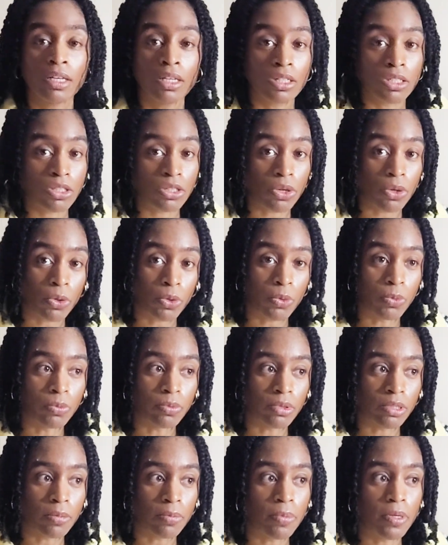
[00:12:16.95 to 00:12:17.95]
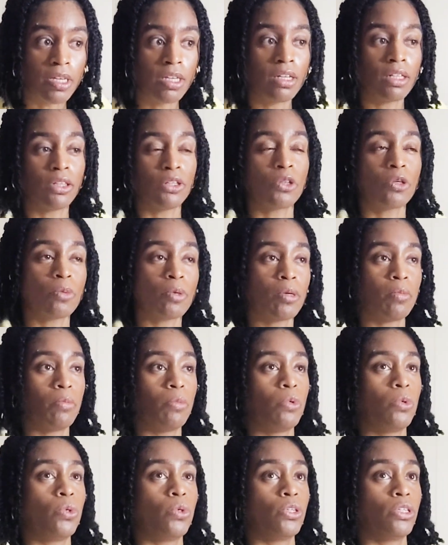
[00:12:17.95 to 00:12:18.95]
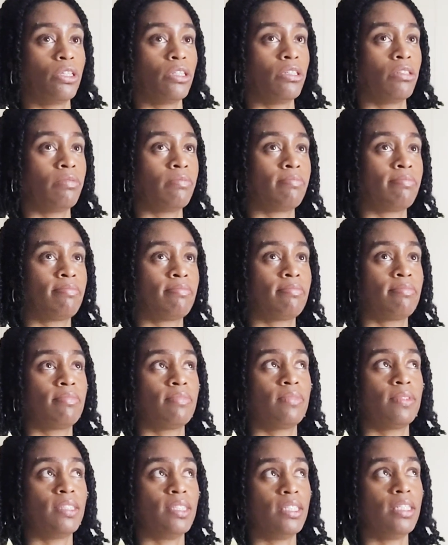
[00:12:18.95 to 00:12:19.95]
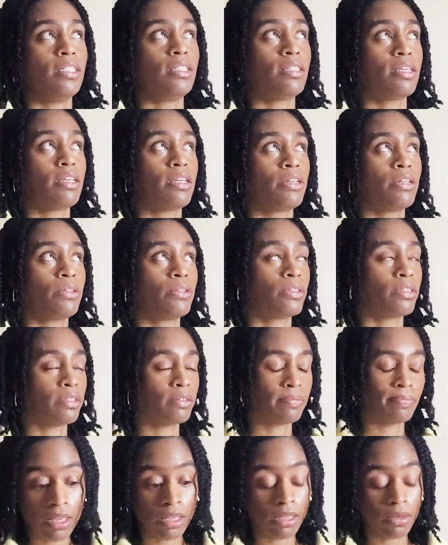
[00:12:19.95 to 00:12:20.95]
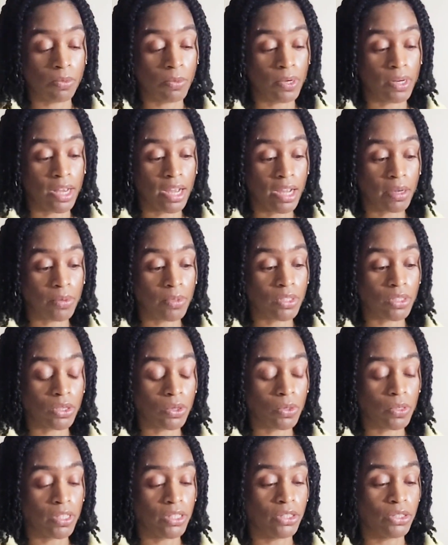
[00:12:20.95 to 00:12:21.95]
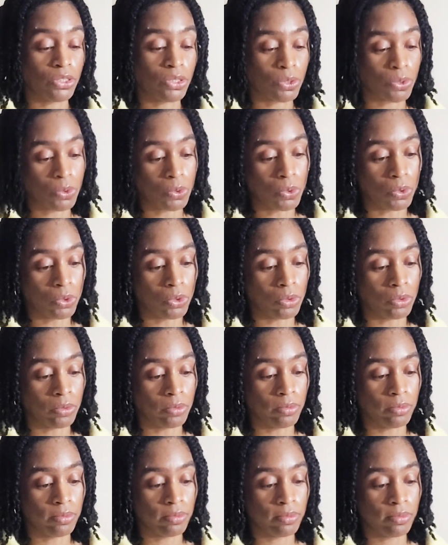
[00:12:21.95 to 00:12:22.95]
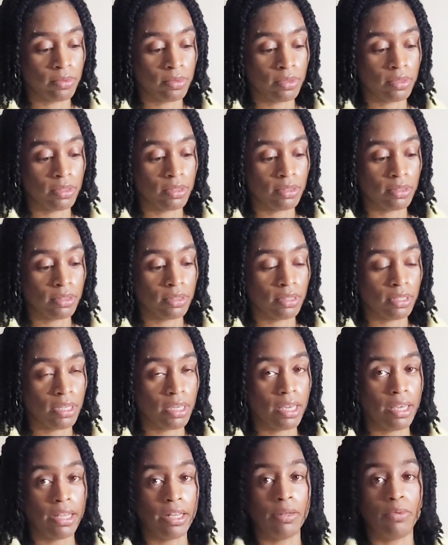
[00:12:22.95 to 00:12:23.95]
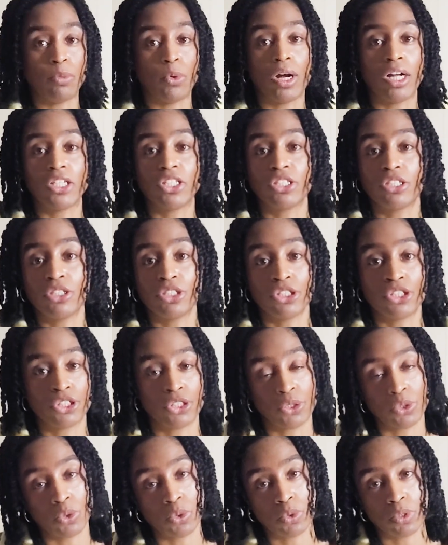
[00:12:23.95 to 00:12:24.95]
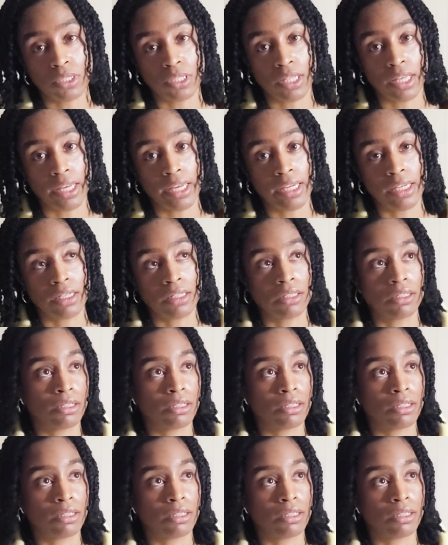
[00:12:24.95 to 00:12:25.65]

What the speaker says: So to be a little bit more detailed, when I was going to school and watching shows like